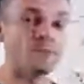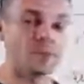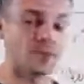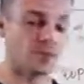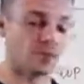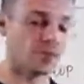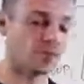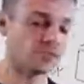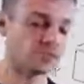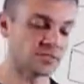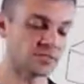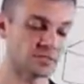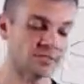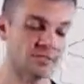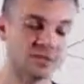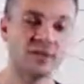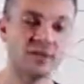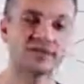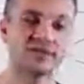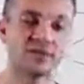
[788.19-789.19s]
Now here's
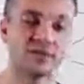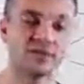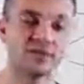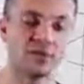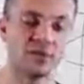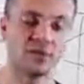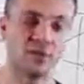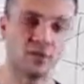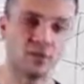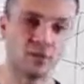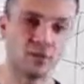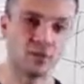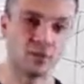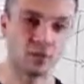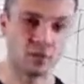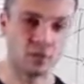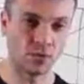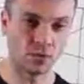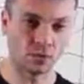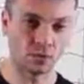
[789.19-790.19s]
something else that's really, really
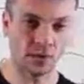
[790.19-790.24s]
cool.